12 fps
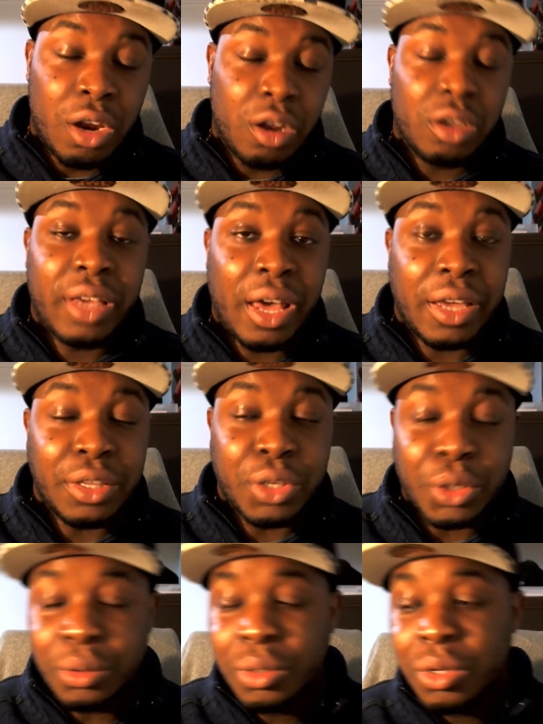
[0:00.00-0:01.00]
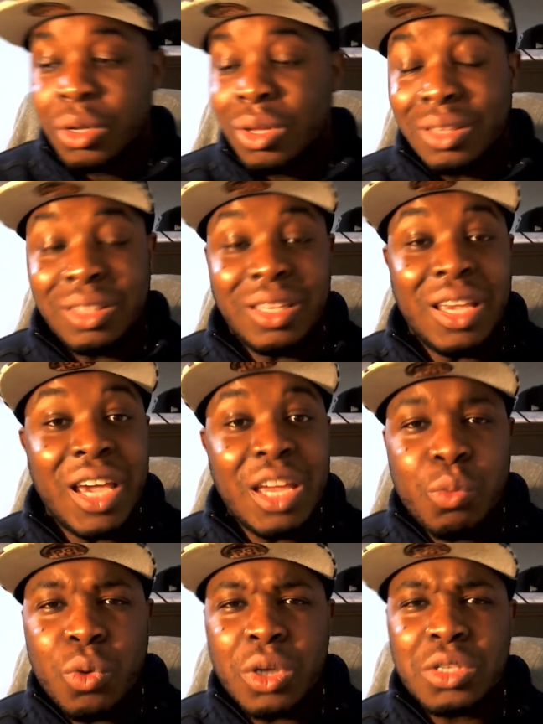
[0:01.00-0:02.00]
Kaido, it
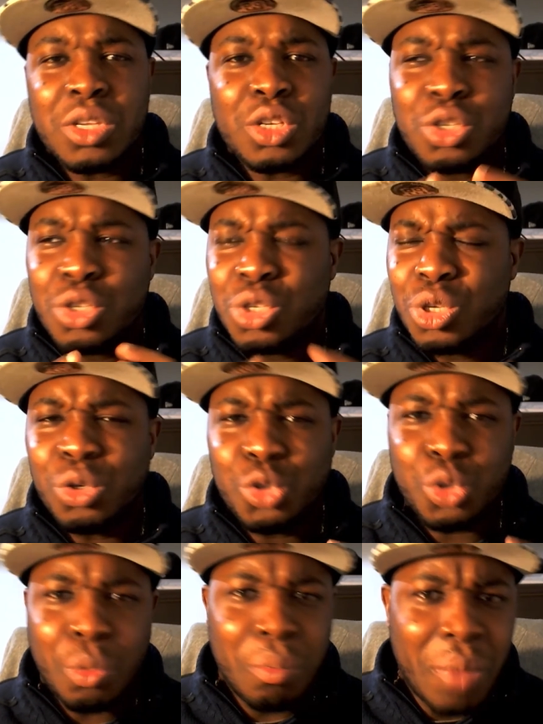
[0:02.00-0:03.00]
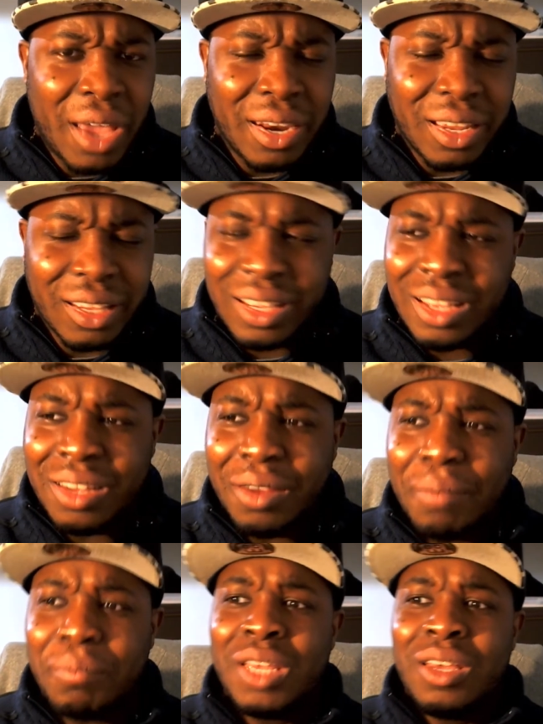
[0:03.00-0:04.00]
was so dramatic.
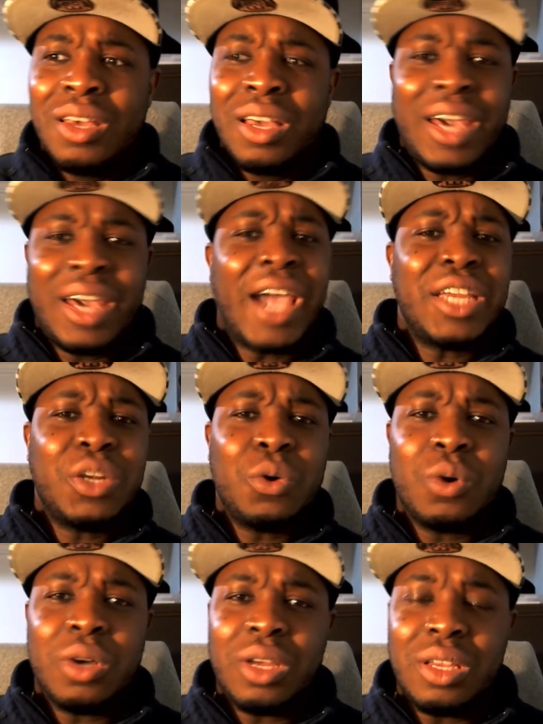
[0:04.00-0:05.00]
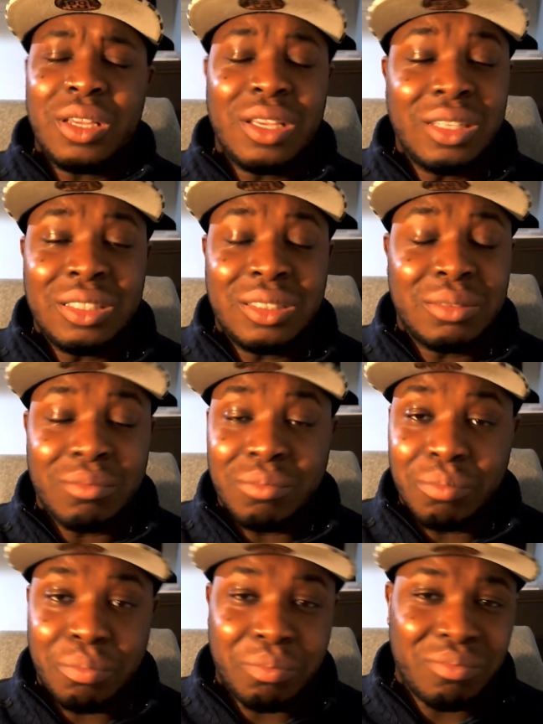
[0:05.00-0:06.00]
Kaido, he's
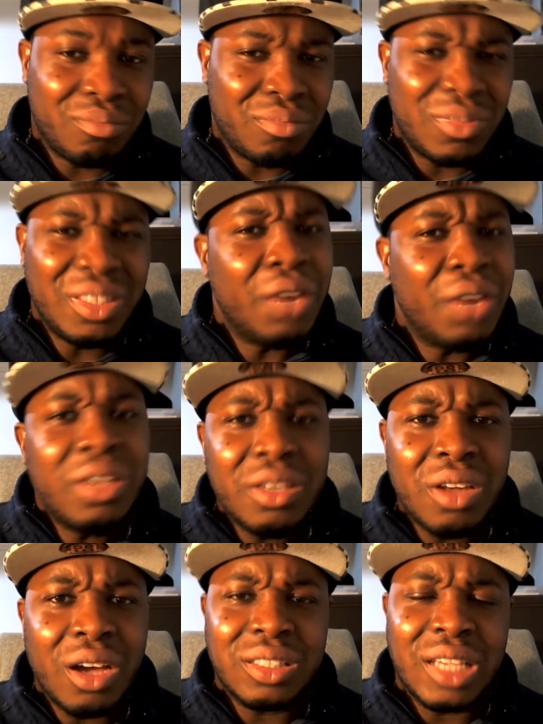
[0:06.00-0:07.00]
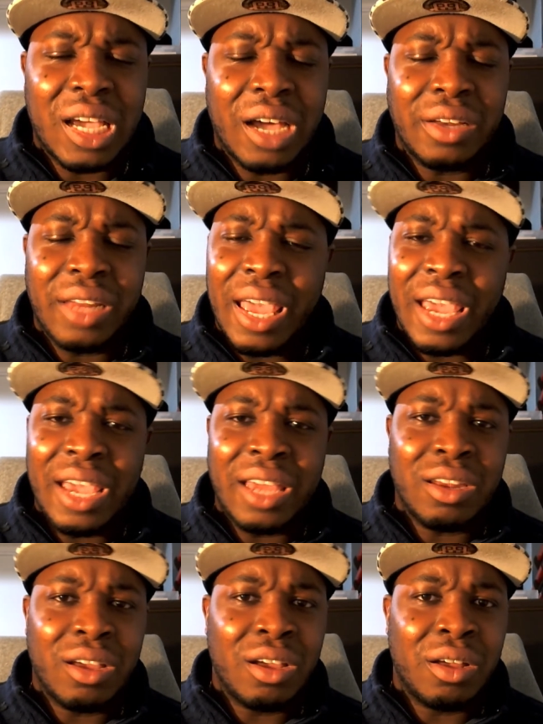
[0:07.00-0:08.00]
nearly knocked down,
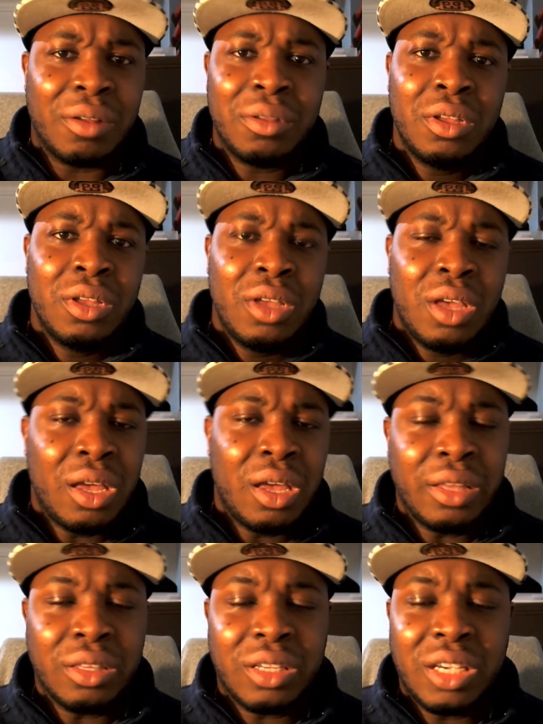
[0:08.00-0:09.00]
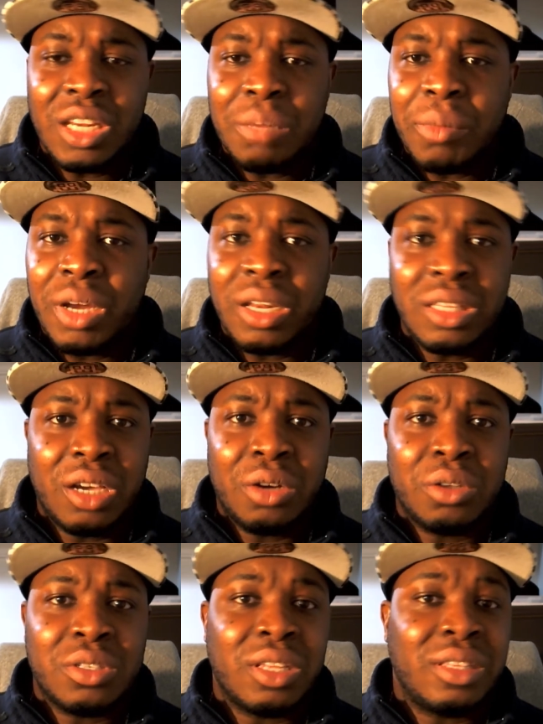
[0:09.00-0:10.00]
and Kinemon and the
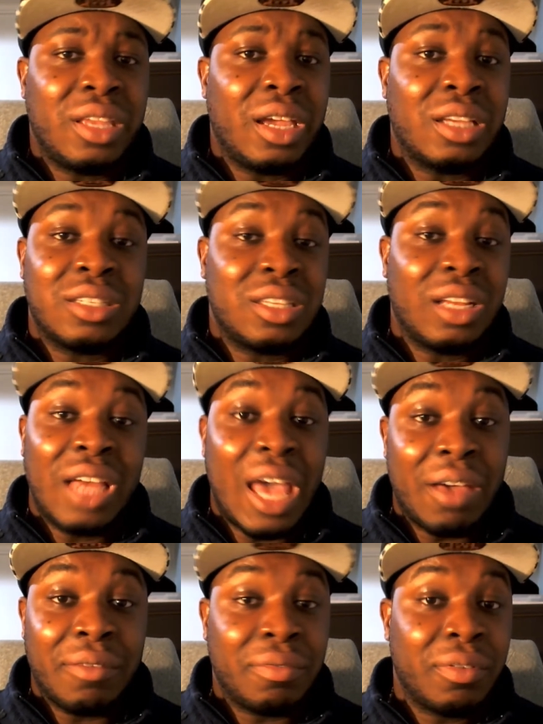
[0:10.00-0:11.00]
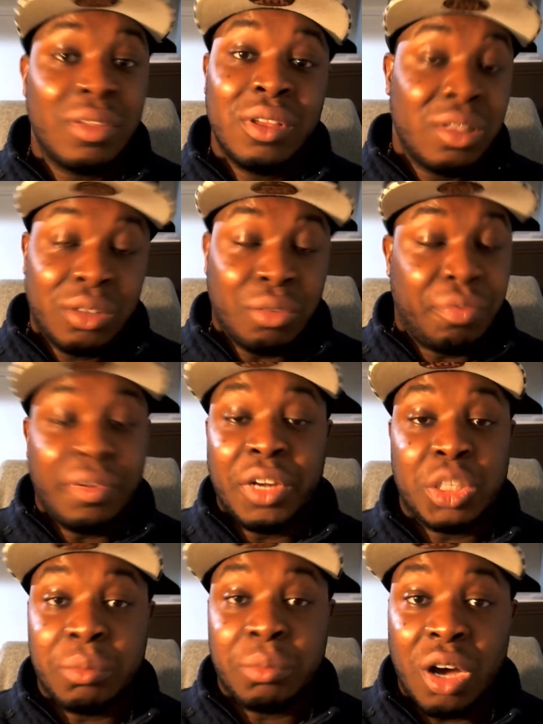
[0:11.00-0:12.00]
others that they still have to finish
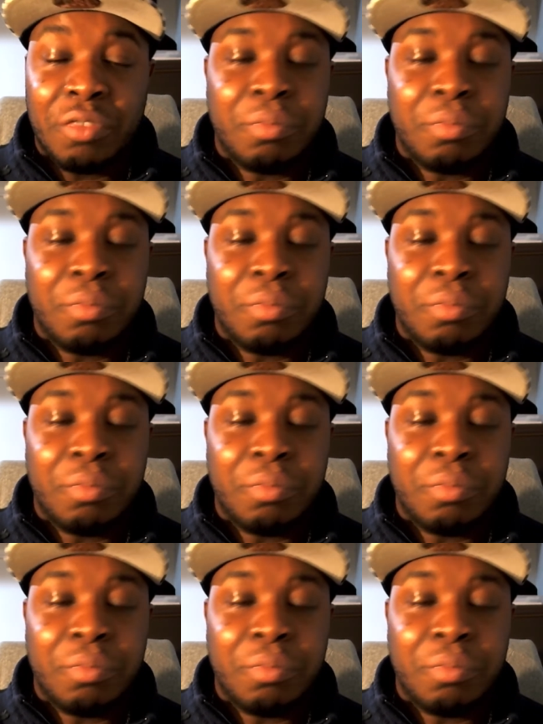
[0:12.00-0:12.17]
him off.